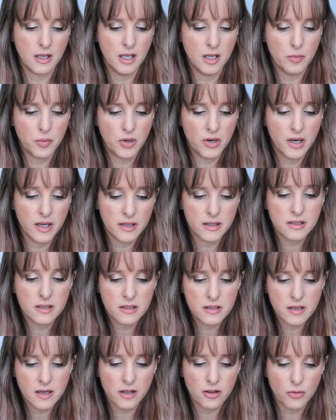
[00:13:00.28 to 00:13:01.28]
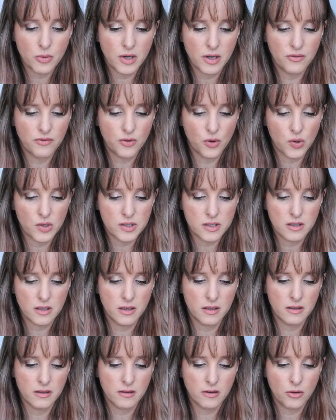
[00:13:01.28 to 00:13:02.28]
Keeper. And this is another one I focused
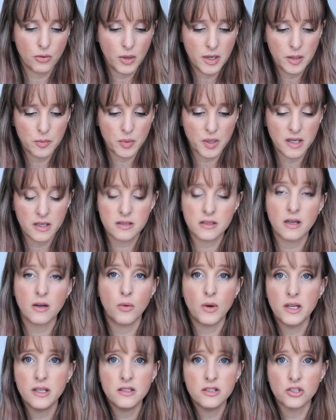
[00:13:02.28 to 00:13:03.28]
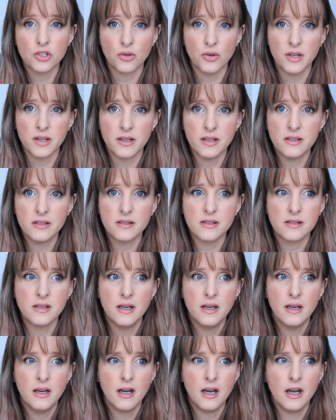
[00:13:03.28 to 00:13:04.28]
on quite a bit because I quite enjoy this.
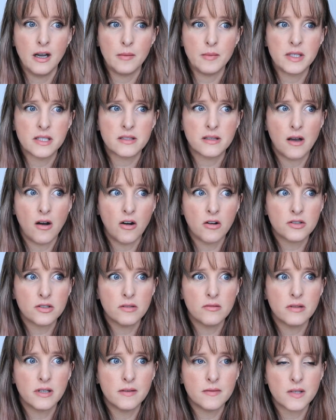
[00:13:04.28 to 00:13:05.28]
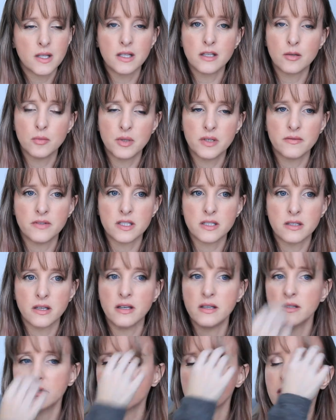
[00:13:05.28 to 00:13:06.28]
It also leaves a little bit of a
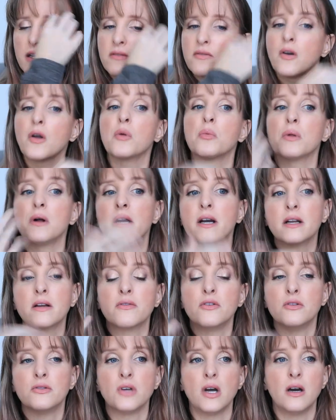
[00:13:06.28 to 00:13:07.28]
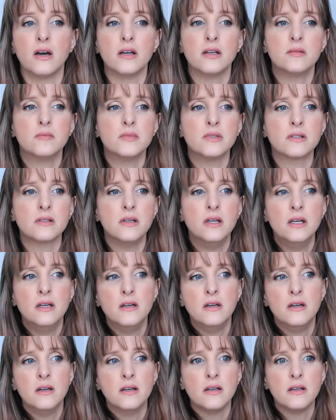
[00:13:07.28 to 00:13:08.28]
tint. Like if I apply it a few times,
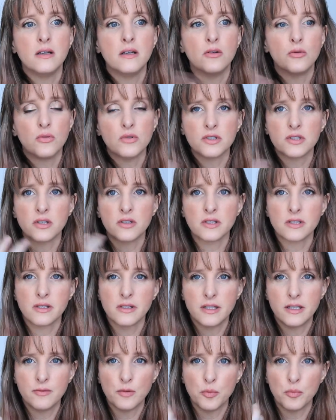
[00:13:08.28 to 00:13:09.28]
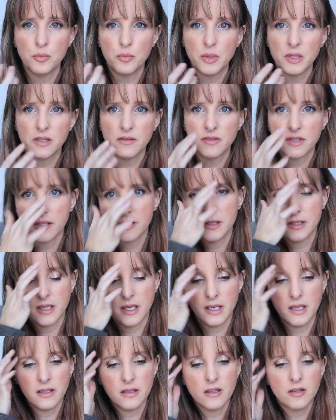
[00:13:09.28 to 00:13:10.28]
it will start to leave a bit of a
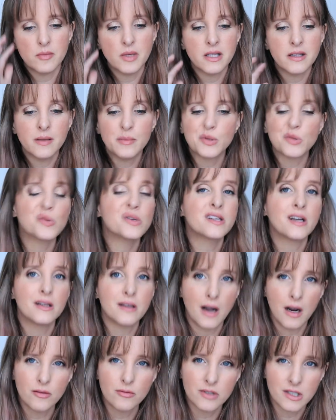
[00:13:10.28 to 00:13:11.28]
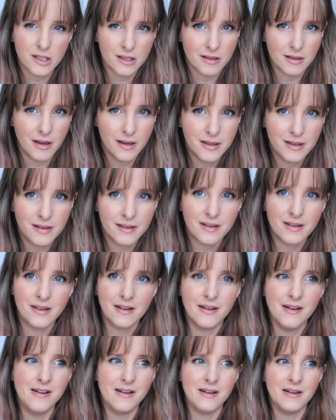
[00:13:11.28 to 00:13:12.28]
stain on my lips, which I really like
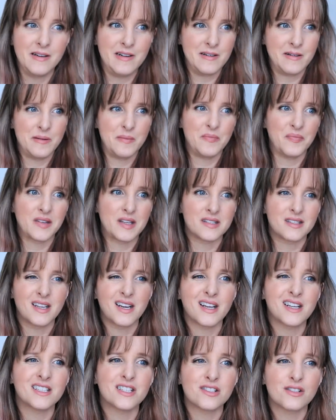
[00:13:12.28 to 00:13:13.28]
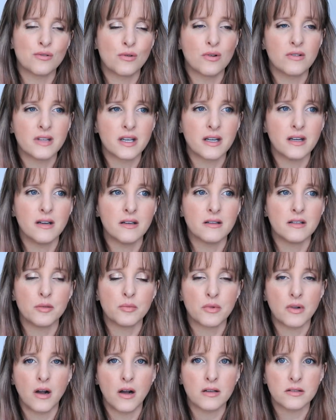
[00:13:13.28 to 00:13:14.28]
because then I can just throw on like a lip
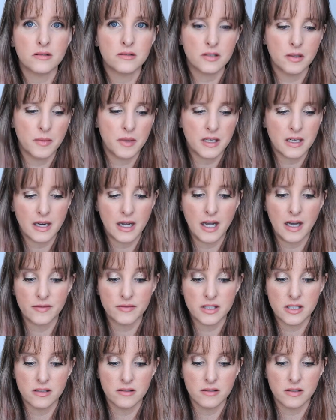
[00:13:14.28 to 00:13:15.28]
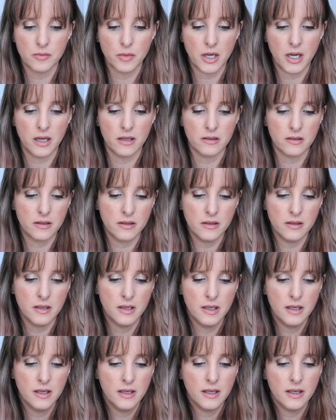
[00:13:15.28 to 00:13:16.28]
gloss or something and I have still some color.
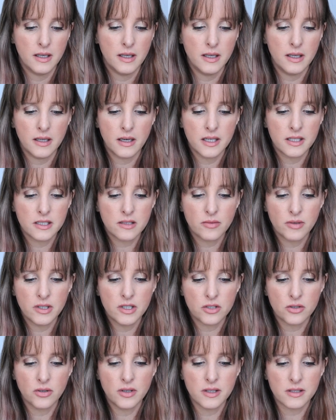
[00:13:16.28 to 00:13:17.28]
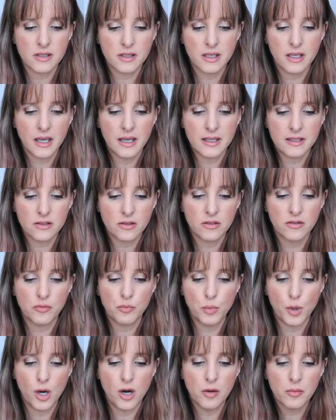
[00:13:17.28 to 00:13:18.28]
And I just really enjoy this. Again, it's sort
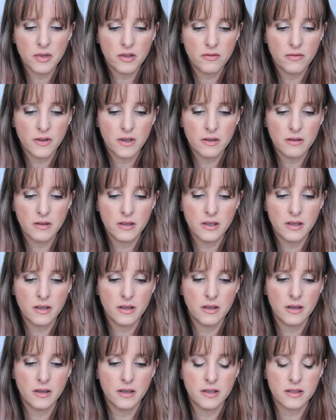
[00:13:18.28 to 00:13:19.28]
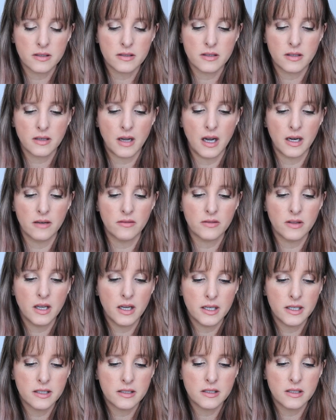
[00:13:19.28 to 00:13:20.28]
of balmy feeling. It's kind of
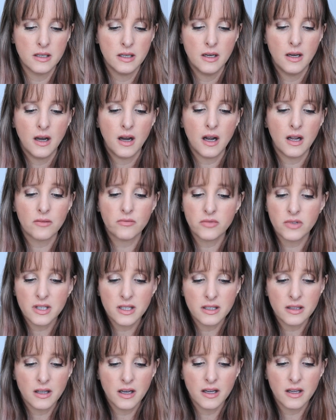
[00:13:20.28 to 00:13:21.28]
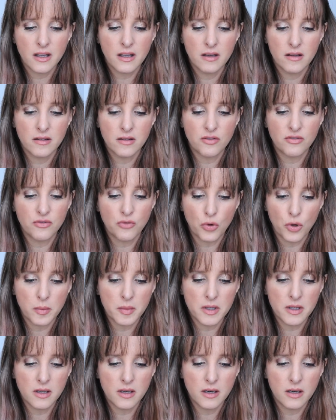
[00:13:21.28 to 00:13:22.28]
light. I really like the
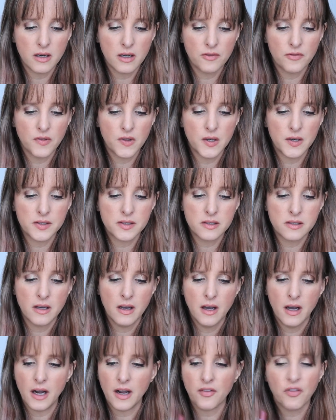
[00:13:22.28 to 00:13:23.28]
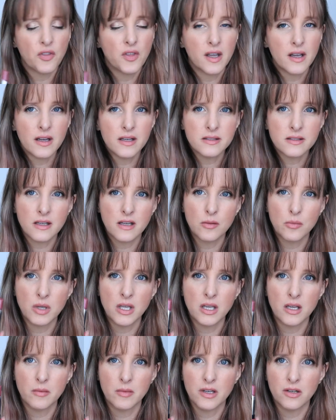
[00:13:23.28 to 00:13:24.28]
formula of this. I think I said at the
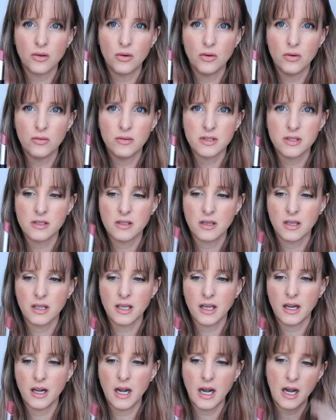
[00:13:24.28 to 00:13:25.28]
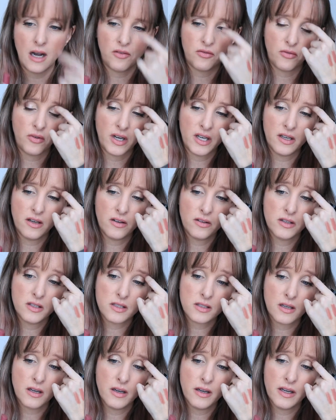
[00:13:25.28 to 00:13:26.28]
beginning my goal was to get halfway on
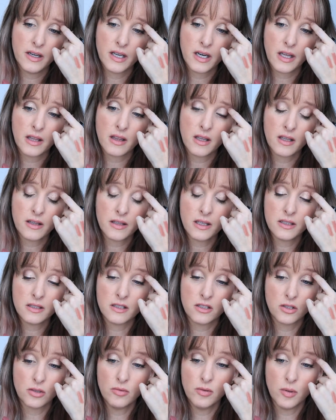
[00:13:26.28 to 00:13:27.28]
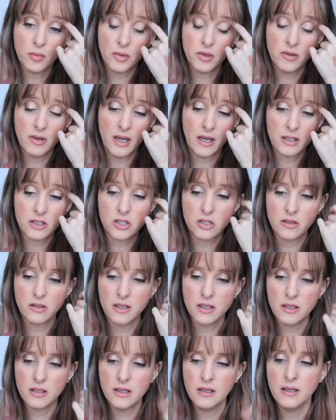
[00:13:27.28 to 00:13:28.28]
this guy, and I think that's doable
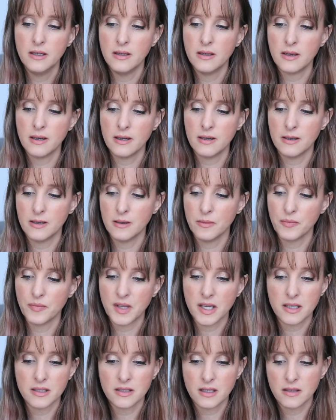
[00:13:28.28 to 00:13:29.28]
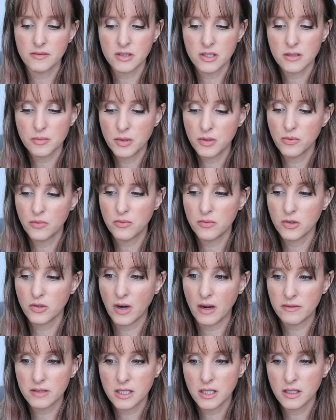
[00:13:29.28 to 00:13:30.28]
actually. Like I said, I've just been
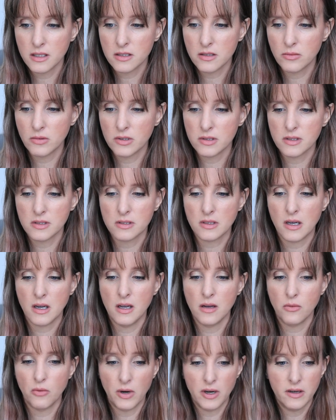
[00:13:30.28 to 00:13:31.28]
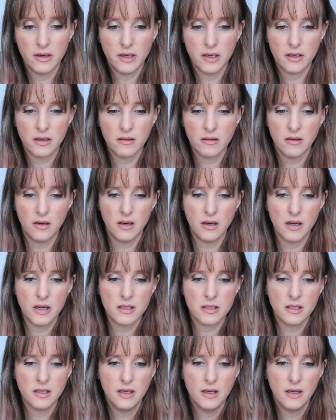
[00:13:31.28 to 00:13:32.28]
gravitating towards this guy, wearing it a
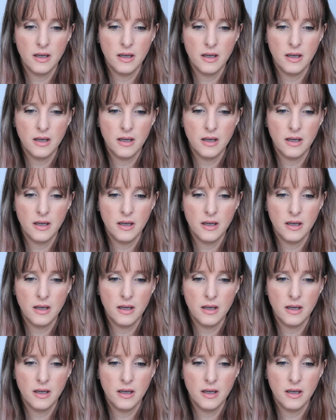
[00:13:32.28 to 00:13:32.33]
lot.